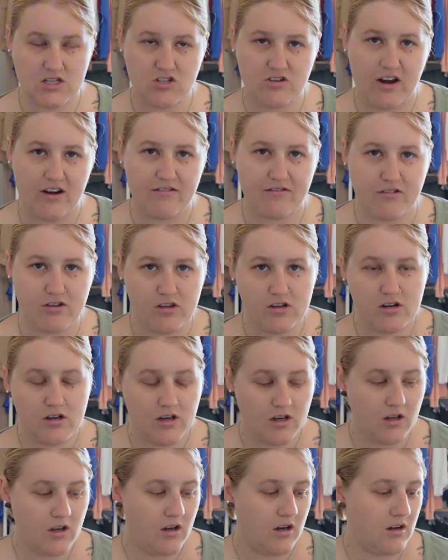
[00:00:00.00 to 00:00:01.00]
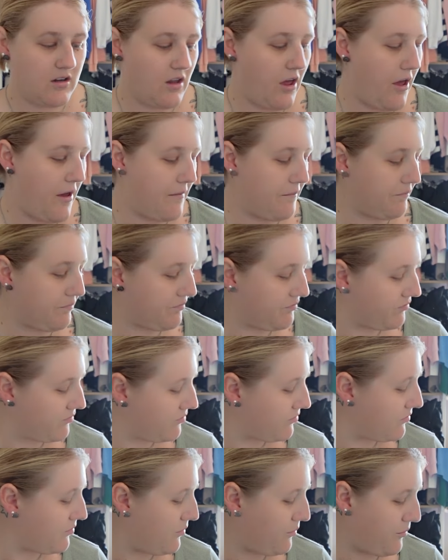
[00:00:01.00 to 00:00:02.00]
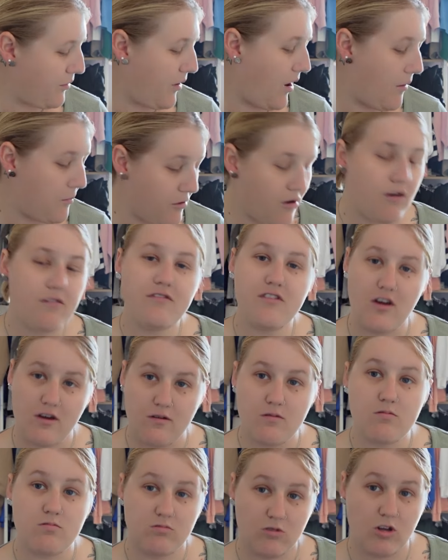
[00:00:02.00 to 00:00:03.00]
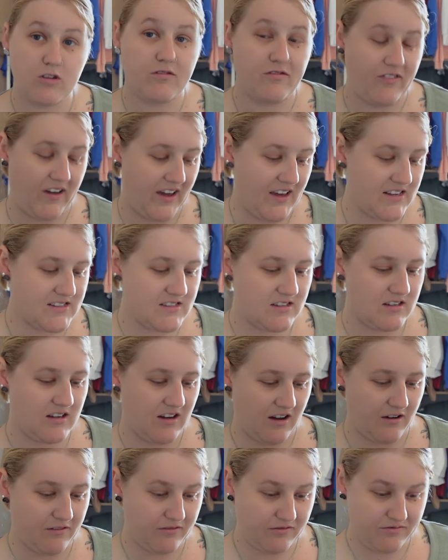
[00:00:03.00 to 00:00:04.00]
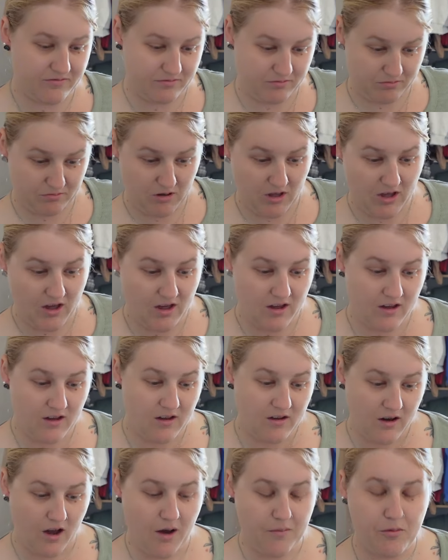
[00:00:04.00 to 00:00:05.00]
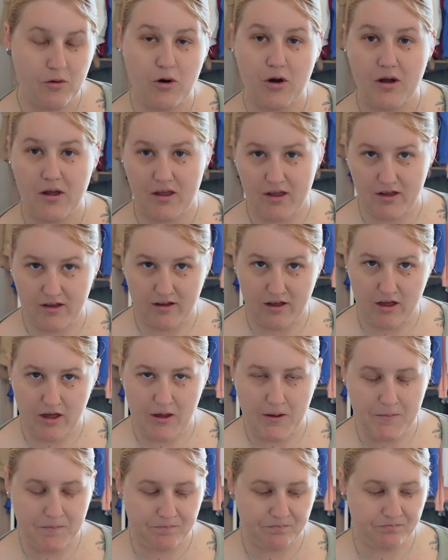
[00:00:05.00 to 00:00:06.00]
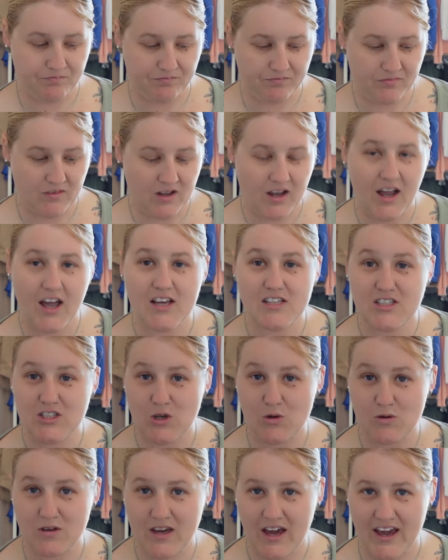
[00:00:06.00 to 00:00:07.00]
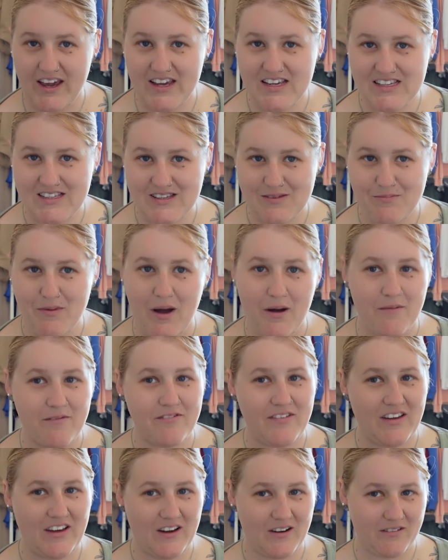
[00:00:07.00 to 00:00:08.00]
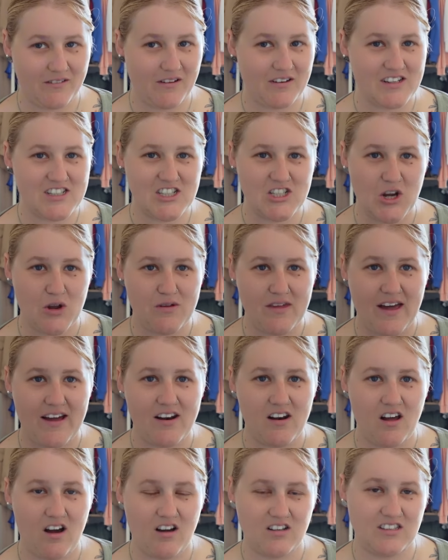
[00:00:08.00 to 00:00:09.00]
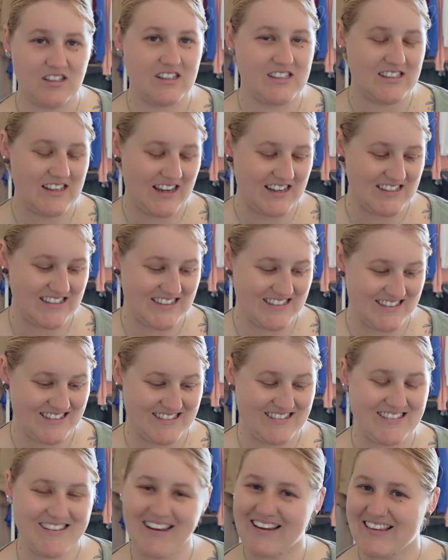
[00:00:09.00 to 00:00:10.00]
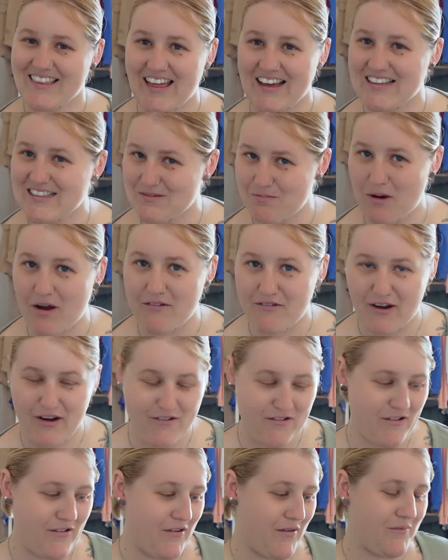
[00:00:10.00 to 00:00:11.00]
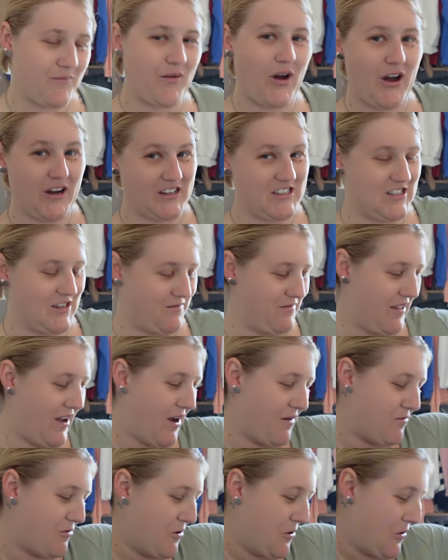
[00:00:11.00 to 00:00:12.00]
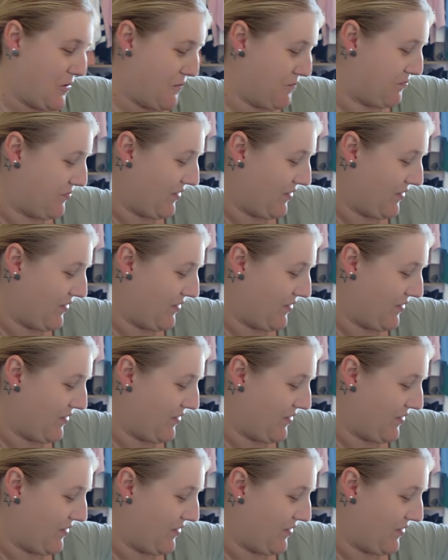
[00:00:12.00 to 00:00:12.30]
Stratford. I bought a few good things. I bought a suitcase, but I think I'm going to show that last because that's my favourite item that I bought.